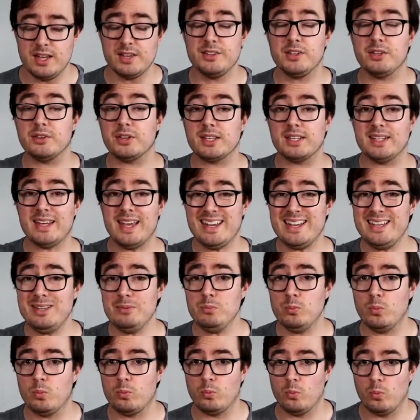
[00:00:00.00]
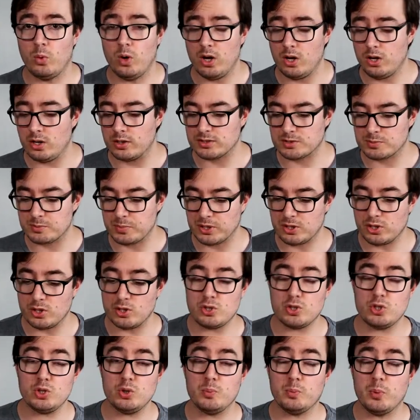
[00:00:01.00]
Now, the game works
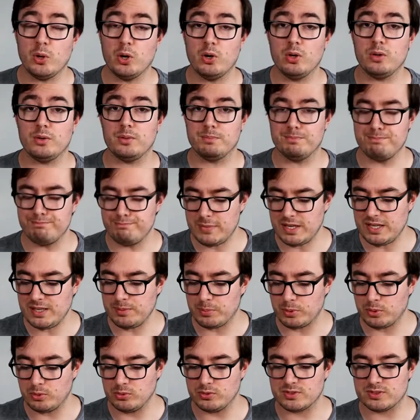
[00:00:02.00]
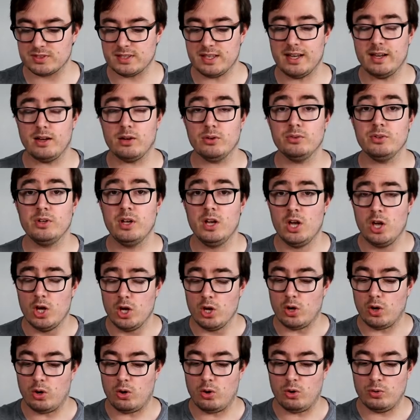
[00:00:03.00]
because you put meeples down
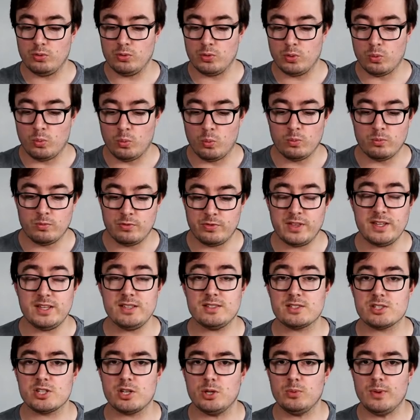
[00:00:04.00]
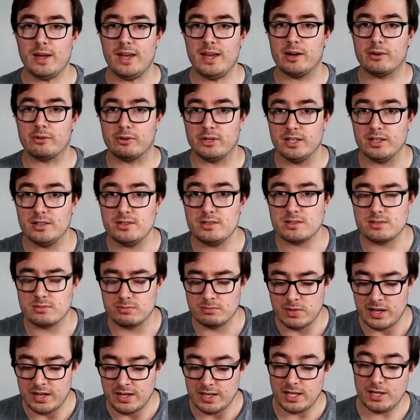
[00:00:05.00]
on these two areas.
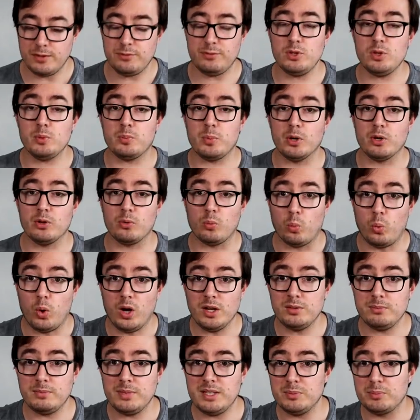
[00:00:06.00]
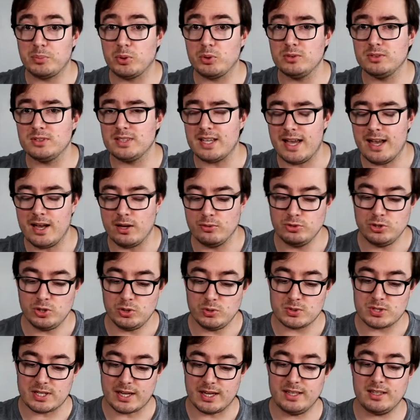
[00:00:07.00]
If you put one meeple down,
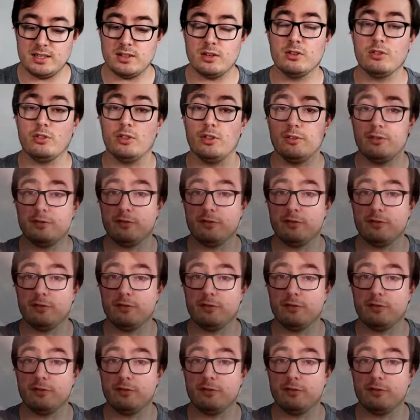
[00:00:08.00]
you take the